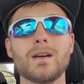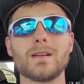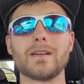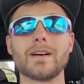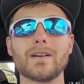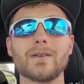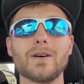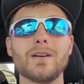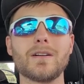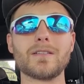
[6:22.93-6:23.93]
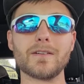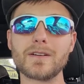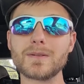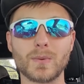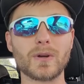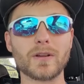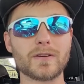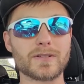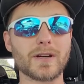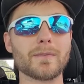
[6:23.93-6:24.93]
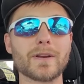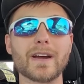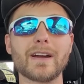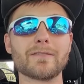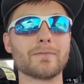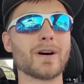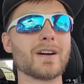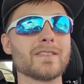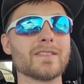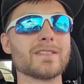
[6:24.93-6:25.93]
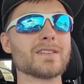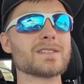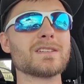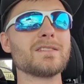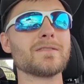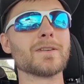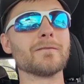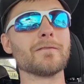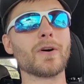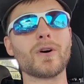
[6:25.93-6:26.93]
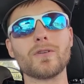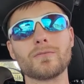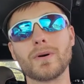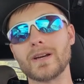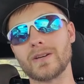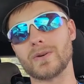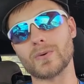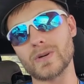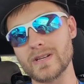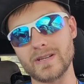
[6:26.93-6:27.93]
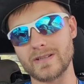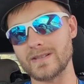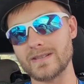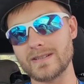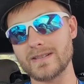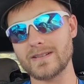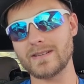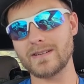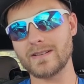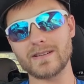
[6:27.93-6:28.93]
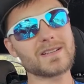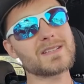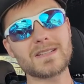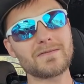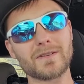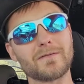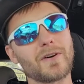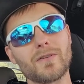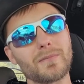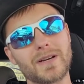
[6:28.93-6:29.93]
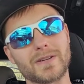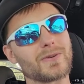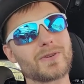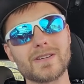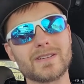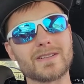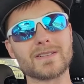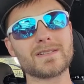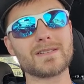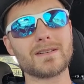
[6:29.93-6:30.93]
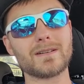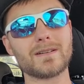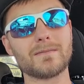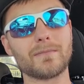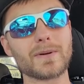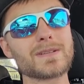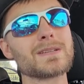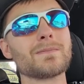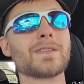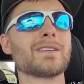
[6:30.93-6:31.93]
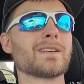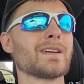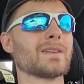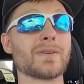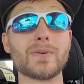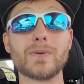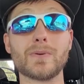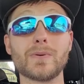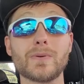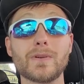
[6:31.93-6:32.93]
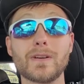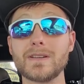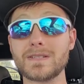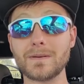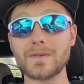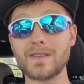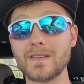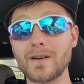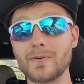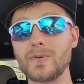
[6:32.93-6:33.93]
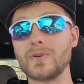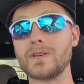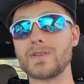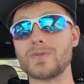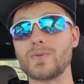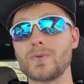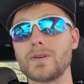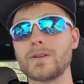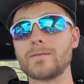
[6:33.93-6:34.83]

Now, there's one other job that I have in mind that doesn't even involve my degrees. It doesn't even involve my degrees. But it's something that I do, and it's something that I really enjoy.